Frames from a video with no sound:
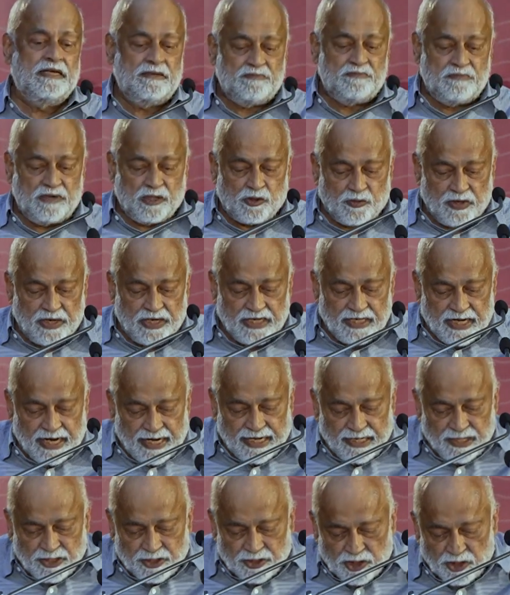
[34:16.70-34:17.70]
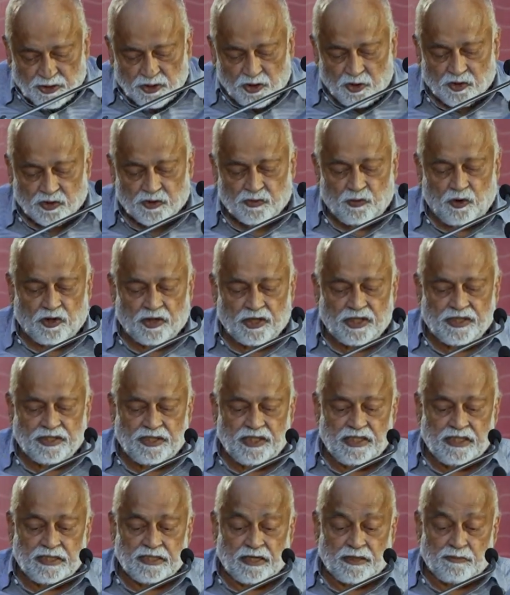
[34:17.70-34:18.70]
between ancient
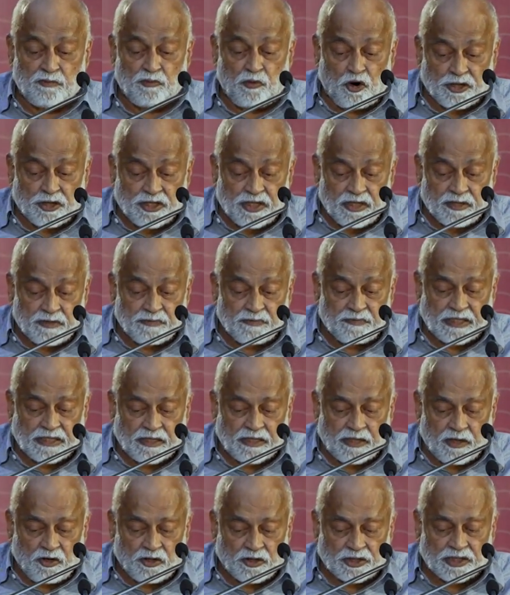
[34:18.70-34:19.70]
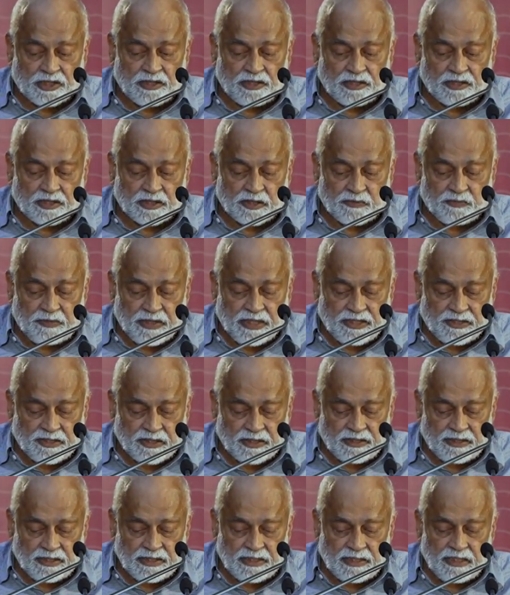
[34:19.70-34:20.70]
cosmologies and modern pedagogical
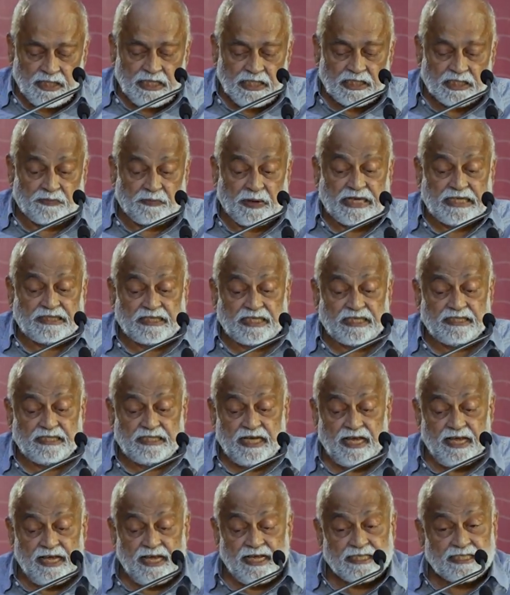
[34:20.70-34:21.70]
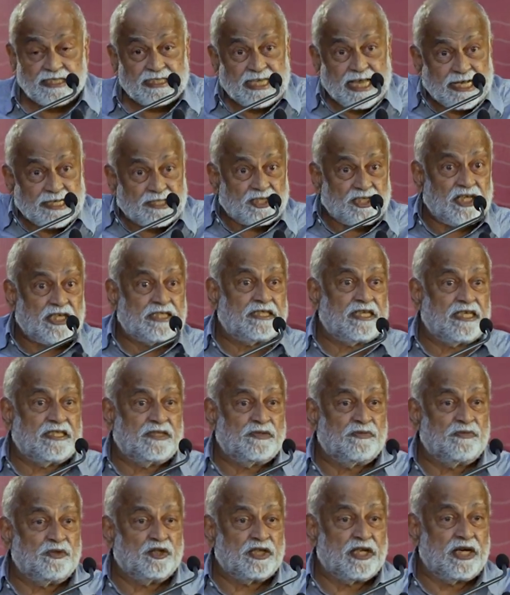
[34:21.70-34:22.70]
spaces such as this
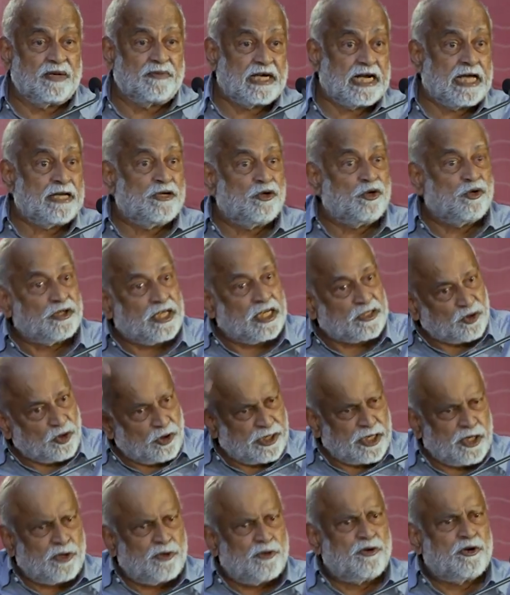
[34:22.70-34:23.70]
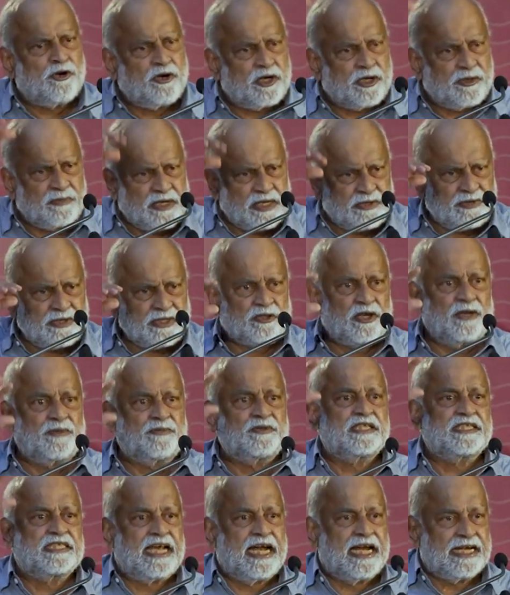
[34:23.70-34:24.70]
museum. And I know that's already going on in many ways, so I'm
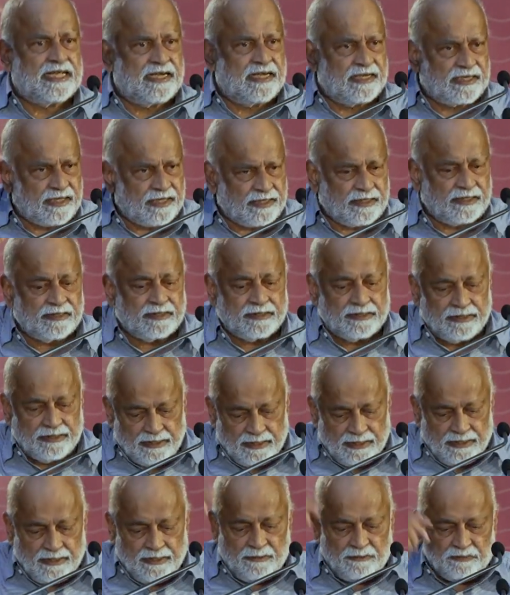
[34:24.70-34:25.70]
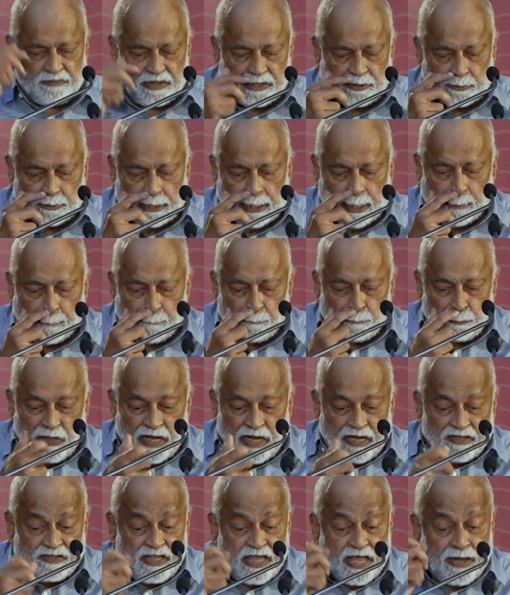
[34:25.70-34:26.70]
just adding another piece to that.
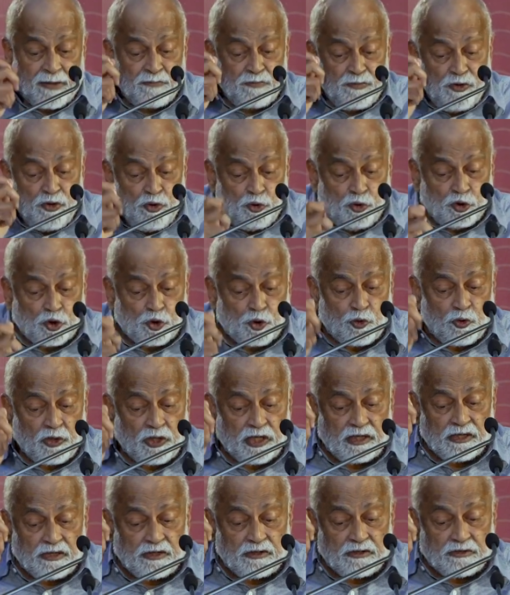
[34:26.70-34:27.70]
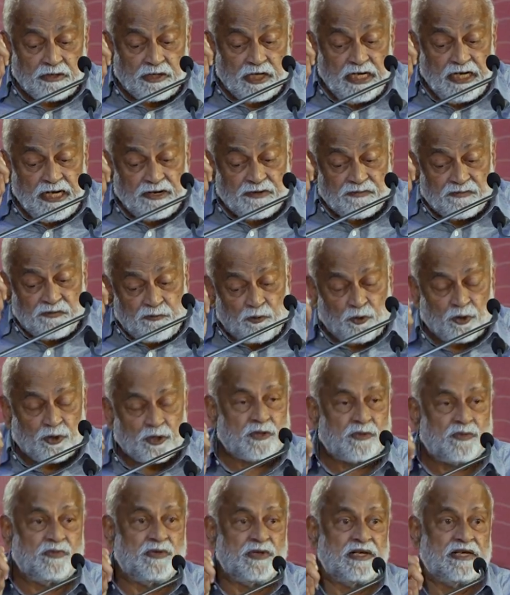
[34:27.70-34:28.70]
Their mutual
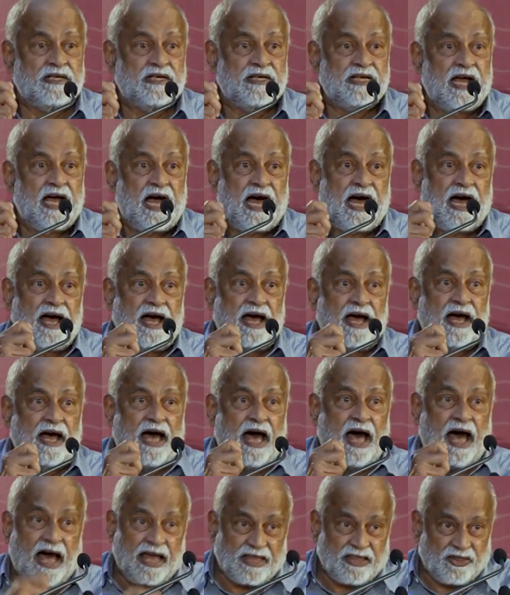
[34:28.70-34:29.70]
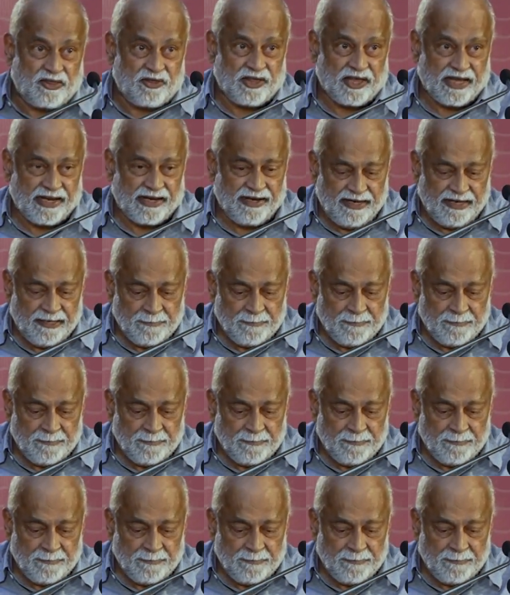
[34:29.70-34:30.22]
reinforcement, I think,